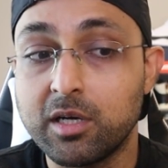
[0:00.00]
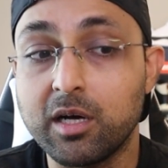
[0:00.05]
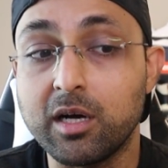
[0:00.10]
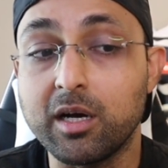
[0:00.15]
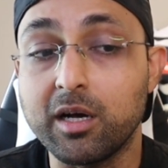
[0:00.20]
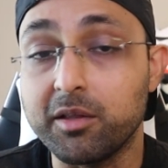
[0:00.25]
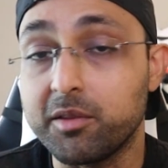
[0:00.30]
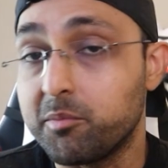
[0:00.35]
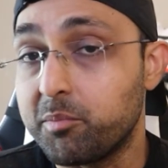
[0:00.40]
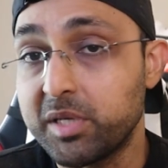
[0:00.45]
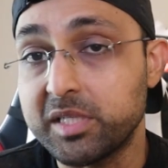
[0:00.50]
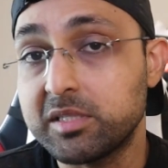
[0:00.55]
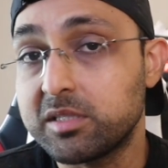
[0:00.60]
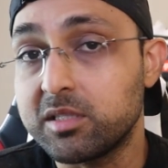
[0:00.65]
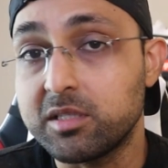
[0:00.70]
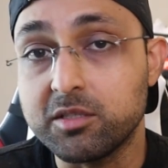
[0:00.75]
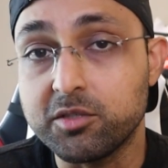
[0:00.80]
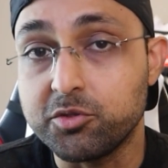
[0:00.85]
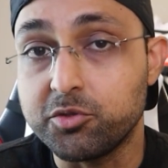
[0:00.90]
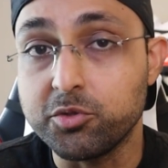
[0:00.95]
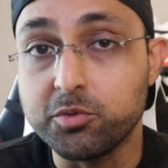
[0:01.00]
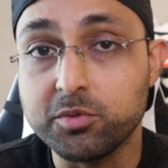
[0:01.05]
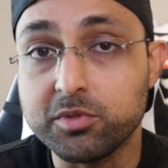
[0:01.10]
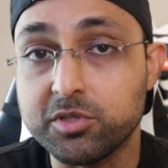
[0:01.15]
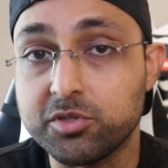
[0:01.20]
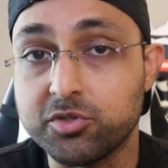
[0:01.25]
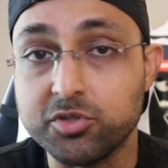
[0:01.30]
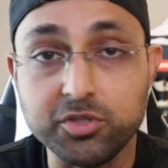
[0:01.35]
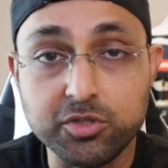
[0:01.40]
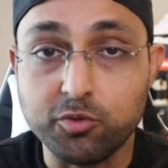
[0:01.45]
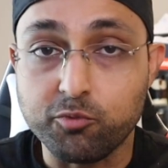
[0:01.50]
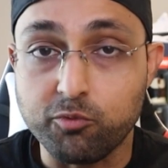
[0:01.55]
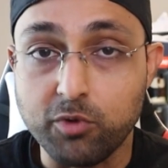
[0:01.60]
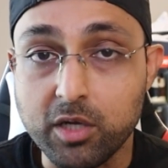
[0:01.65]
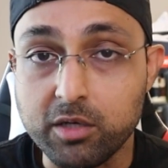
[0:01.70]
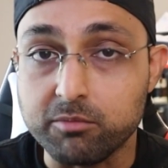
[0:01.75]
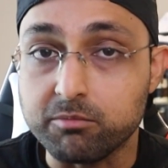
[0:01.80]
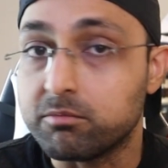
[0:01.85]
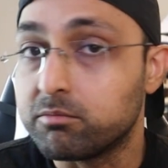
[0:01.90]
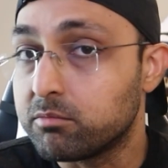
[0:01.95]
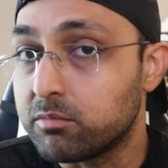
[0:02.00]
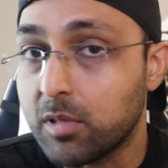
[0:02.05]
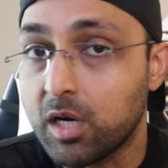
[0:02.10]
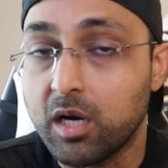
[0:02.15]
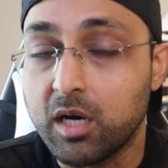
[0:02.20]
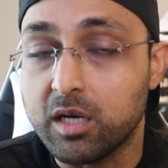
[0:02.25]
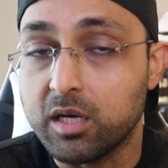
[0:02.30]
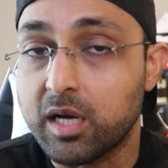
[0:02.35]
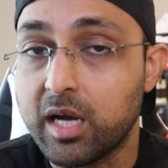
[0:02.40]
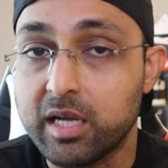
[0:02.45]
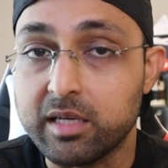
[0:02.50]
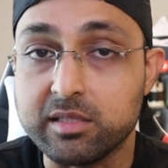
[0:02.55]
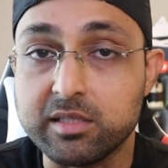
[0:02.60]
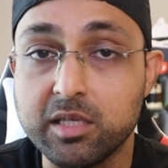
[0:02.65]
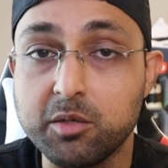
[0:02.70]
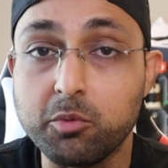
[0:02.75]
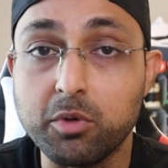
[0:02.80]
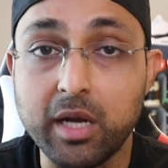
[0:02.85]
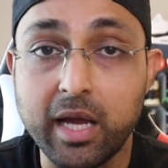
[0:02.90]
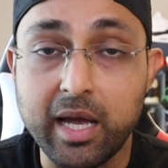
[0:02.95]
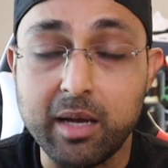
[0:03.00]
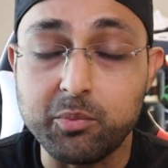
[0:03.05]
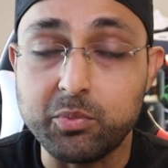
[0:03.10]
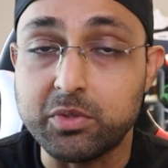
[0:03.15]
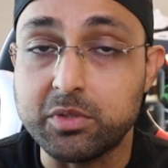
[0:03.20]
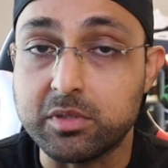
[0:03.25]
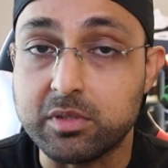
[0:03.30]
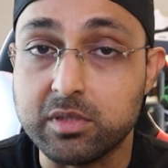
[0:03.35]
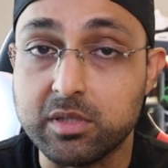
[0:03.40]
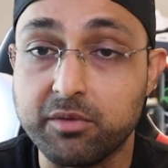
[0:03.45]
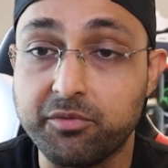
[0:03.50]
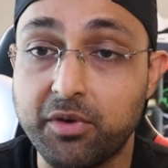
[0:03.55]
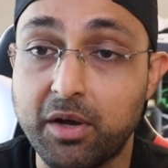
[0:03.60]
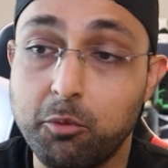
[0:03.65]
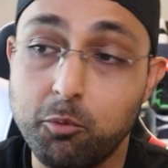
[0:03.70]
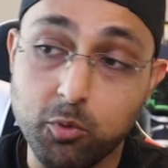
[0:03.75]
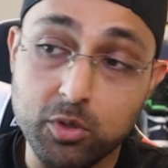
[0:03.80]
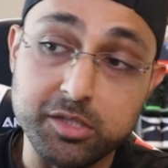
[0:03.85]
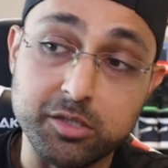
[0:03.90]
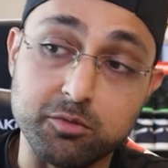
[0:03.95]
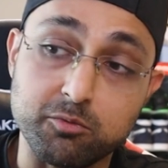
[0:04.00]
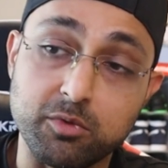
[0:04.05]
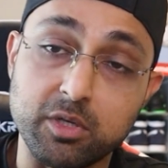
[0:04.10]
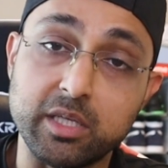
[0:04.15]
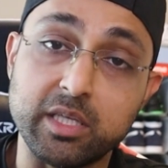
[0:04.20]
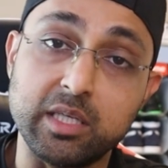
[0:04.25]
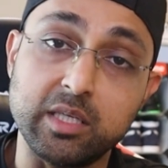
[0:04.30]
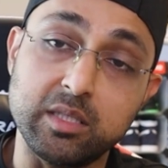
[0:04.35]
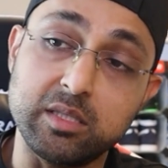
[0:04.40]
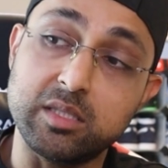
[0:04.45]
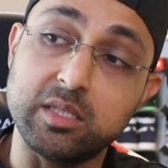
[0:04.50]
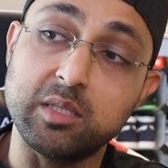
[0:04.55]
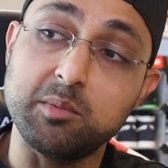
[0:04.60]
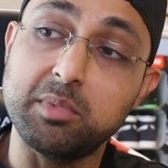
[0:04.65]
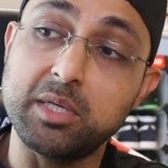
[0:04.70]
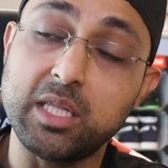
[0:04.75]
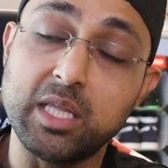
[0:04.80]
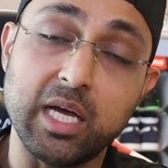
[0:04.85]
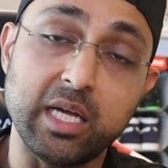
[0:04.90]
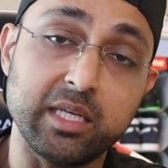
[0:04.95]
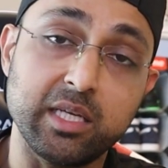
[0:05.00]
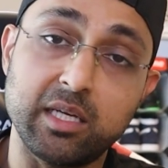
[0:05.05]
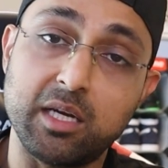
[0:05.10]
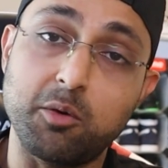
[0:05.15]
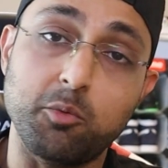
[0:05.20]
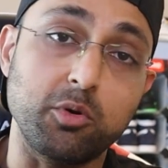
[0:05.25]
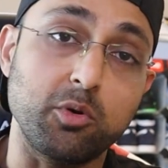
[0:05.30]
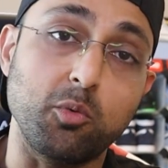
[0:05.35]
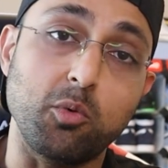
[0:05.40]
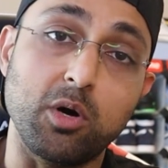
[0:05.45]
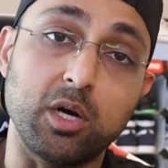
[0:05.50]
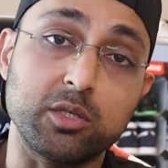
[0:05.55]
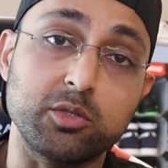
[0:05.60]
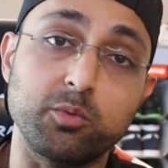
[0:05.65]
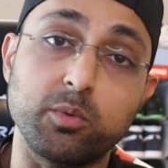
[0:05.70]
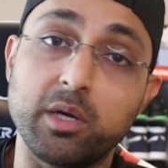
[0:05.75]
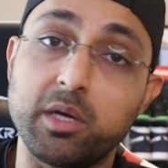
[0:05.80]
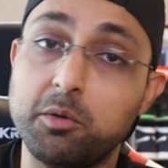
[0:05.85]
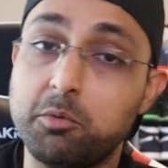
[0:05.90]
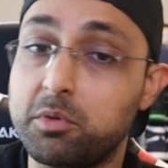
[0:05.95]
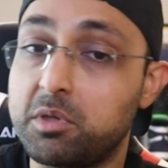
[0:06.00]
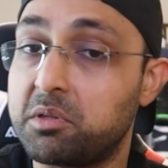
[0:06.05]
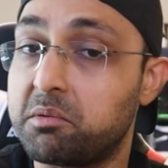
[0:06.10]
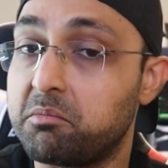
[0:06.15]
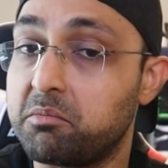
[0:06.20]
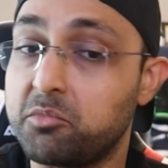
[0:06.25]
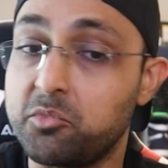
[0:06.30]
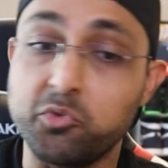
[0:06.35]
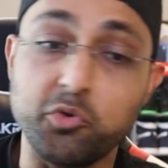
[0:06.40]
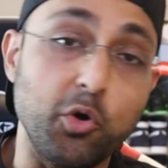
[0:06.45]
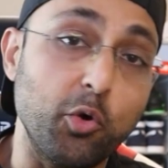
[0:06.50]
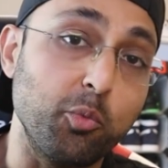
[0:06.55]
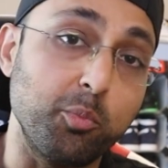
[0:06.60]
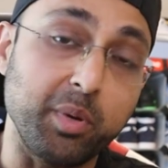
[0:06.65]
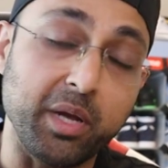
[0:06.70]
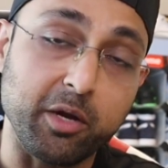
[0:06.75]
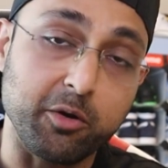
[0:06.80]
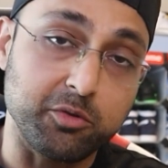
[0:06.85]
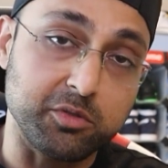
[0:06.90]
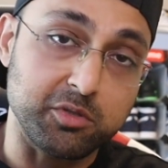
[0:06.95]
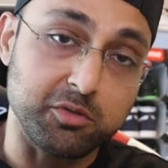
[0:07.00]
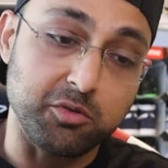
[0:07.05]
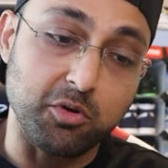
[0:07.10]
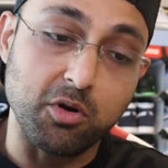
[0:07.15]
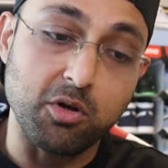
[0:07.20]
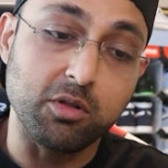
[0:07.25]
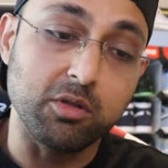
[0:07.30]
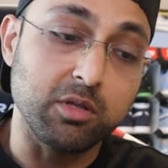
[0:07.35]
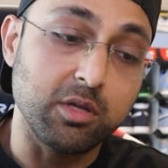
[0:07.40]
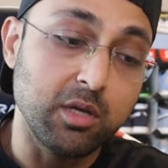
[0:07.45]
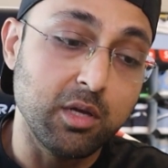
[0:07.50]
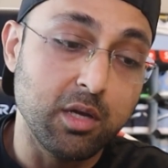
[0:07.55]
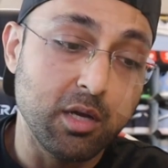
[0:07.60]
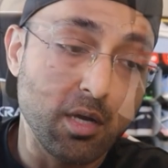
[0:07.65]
The best thing to do is just to run them, kind of see what happens. If I wasn't running ECB that day, I would have walked away with no pairs at all.